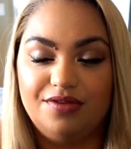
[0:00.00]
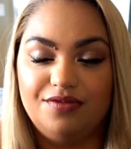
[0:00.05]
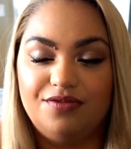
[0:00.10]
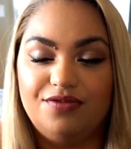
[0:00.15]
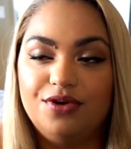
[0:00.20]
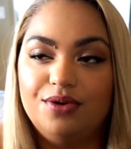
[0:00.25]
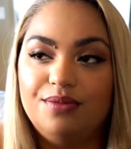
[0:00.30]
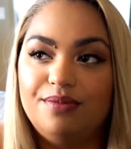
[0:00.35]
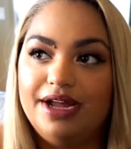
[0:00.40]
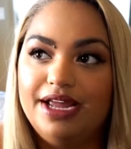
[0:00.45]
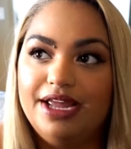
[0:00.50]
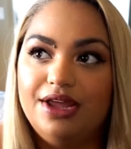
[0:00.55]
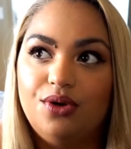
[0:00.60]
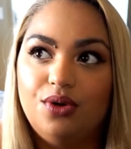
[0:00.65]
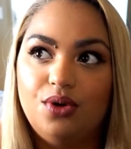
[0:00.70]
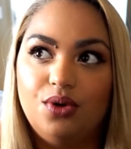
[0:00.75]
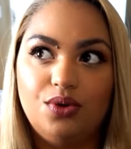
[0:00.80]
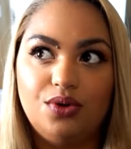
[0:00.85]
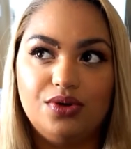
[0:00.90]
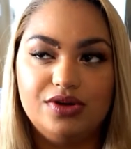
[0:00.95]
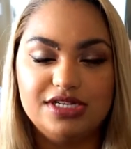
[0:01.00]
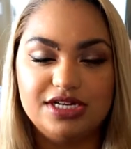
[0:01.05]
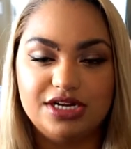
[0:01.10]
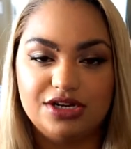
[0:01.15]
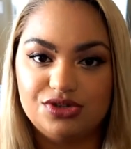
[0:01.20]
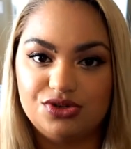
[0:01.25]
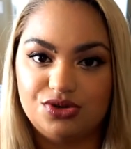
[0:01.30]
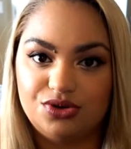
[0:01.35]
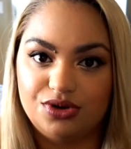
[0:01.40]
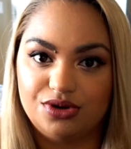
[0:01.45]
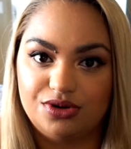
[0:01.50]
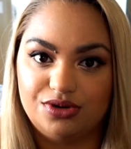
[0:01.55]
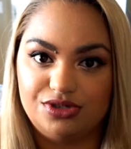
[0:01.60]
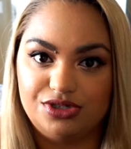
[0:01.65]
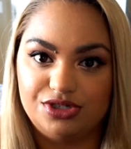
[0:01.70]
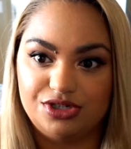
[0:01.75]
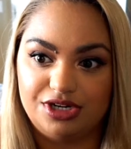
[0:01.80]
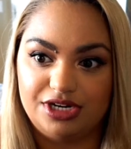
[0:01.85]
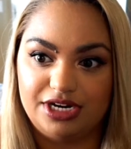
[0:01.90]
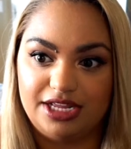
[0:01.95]
for my whole doctoral
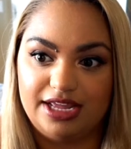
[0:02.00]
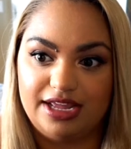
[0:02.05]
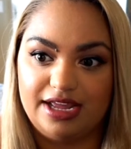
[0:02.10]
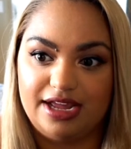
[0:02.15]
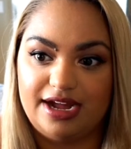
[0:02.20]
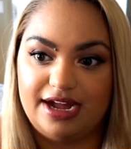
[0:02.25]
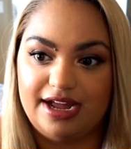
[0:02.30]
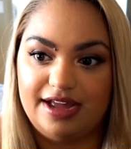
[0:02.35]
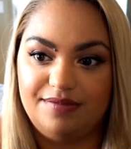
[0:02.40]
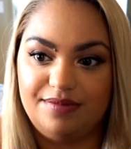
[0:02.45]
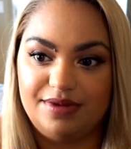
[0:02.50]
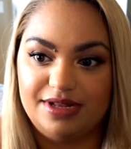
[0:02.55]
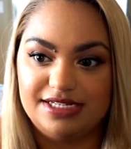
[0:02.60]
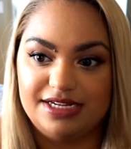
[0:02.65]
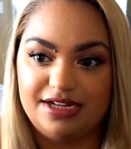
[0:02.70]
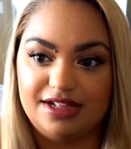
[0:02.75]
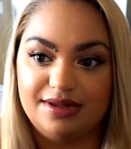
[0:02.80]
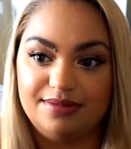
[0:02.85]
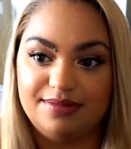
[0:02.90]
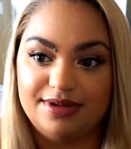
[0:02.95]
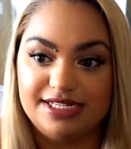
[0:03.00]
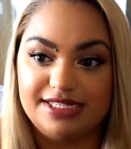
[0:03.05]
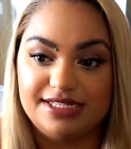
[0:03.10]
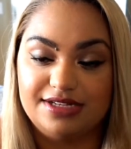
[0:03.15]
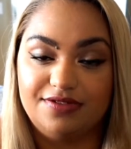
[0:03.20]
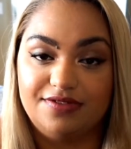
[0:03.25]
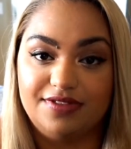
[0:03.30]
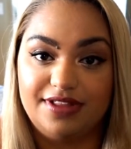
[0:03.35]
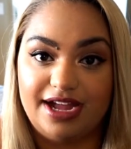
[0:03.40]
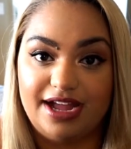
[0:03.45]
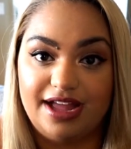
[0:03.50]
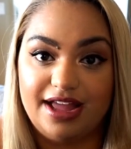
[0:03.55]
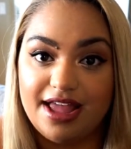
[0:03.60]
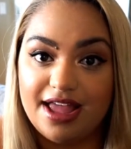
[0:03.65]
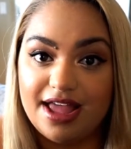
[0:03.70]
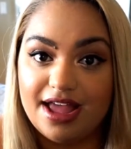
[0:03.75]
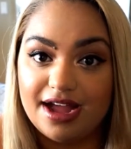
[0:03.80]
journey, I've been telling myself that